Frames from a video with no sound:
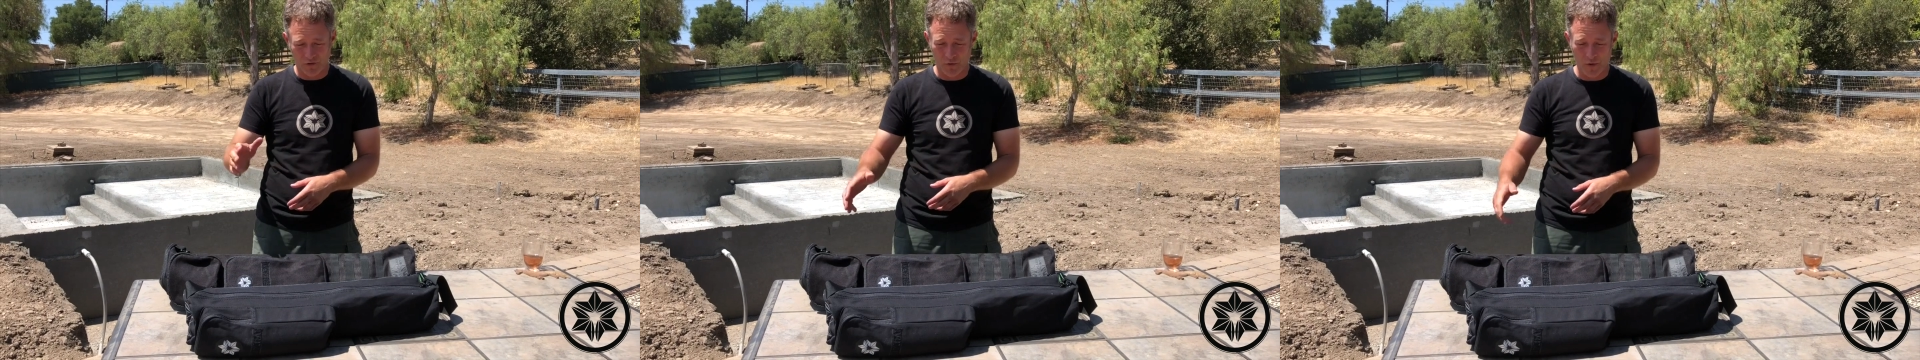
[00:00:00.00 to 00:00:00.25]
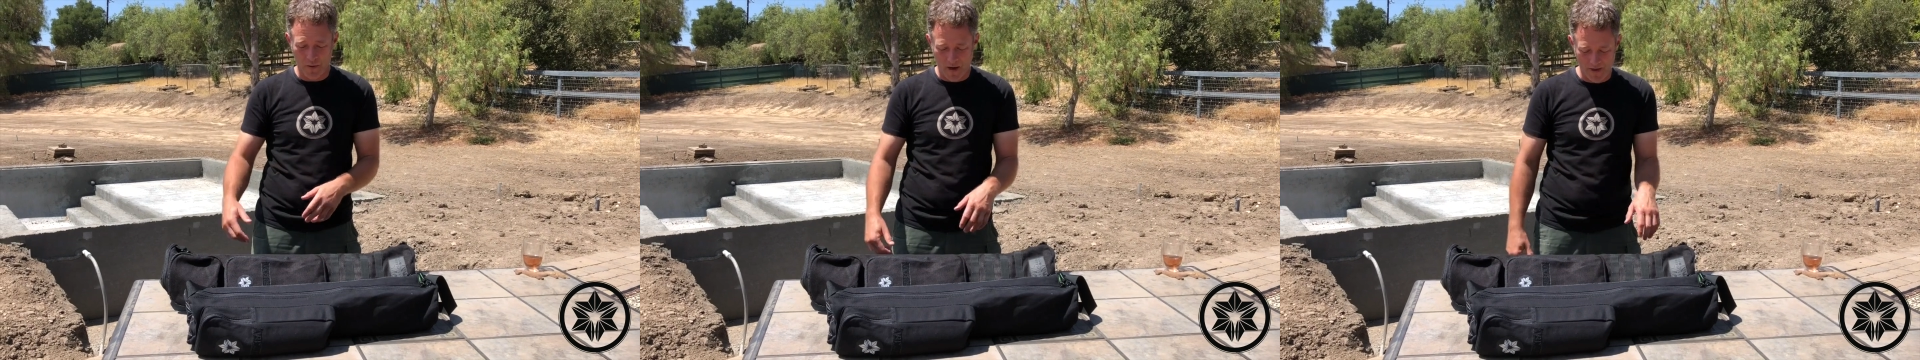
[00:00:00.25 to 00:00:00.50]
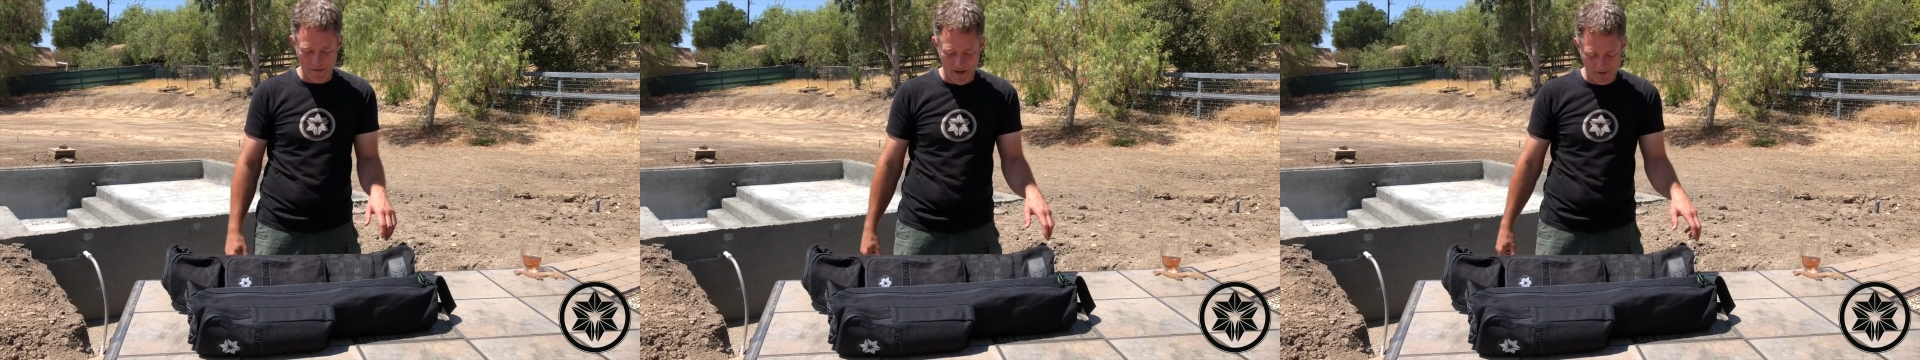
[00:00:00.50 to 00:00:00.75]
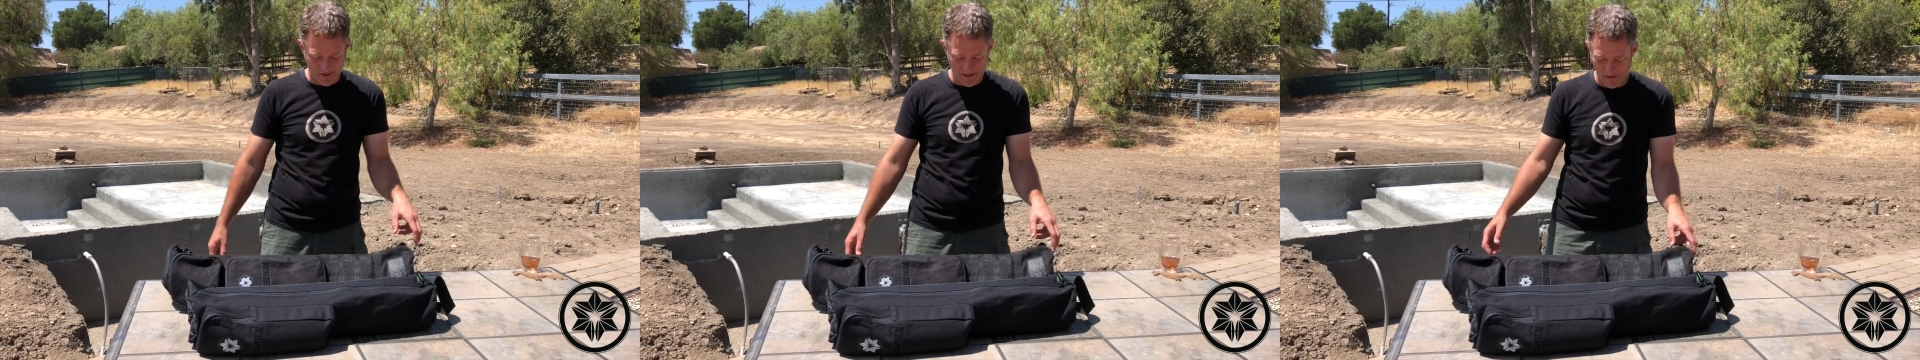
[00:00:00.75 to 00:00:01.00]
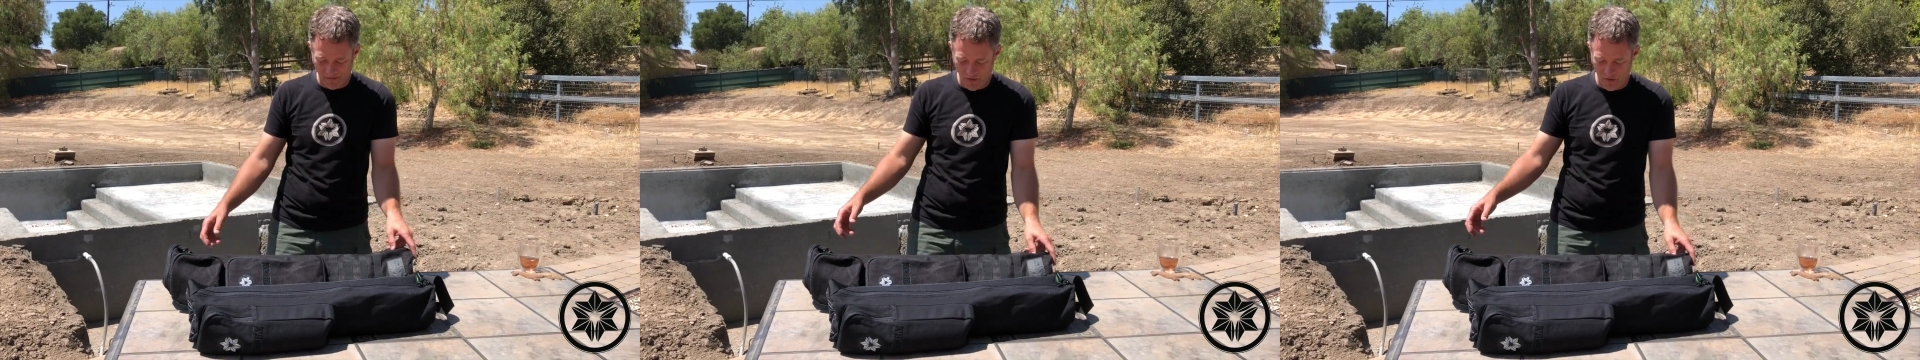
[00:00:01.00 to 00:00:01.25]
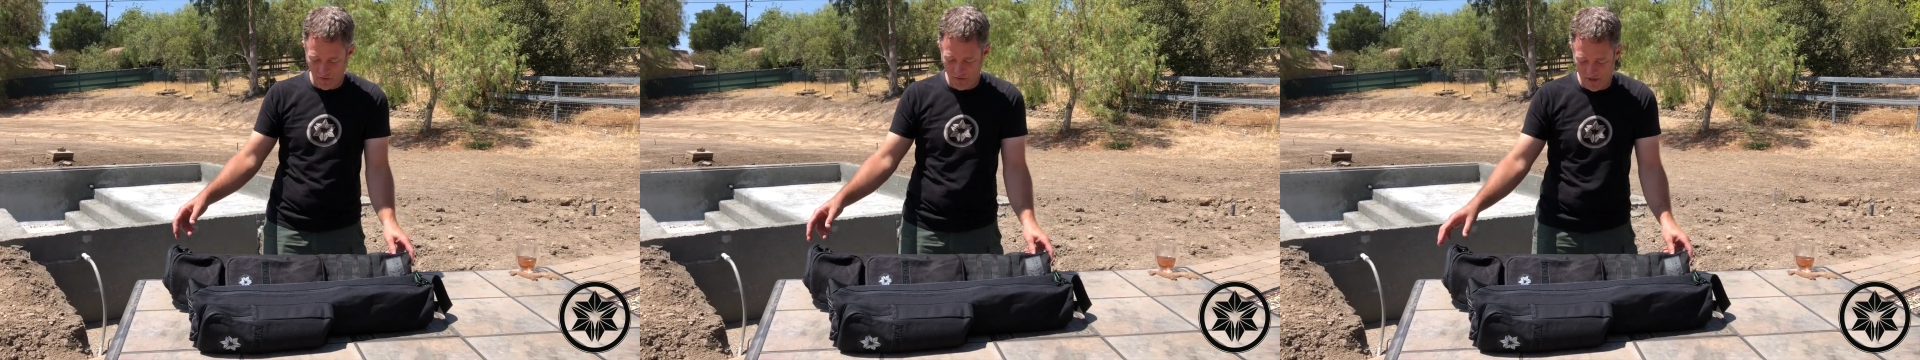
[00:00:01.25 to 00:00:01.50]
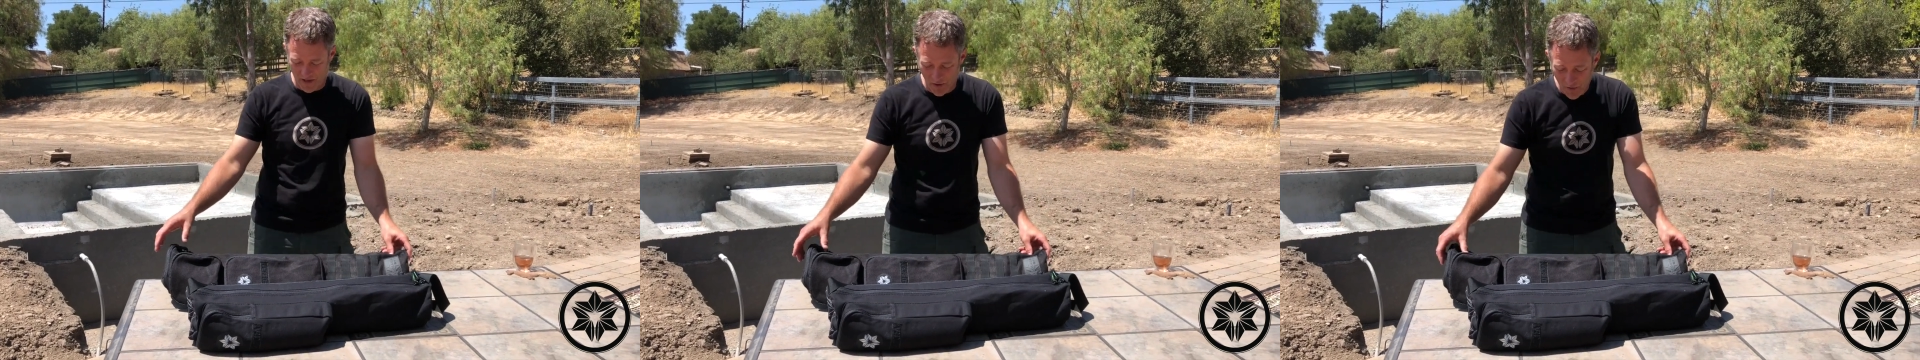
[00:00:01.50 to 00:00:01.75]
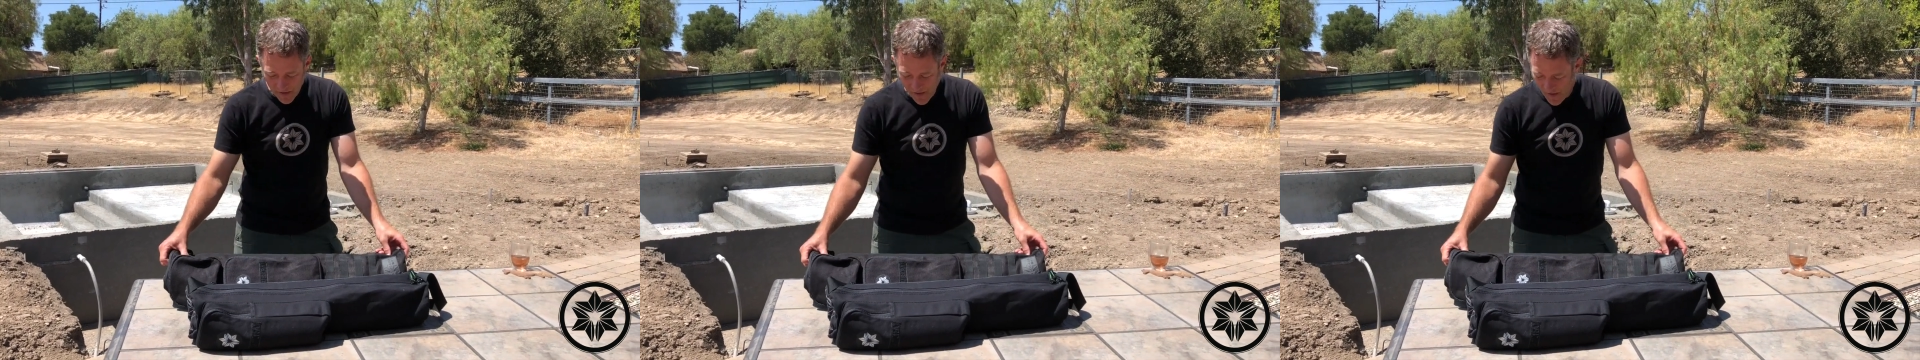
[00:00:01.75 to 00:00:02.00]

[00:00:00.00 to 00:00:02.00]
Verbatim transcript: story behind that, check out the other video.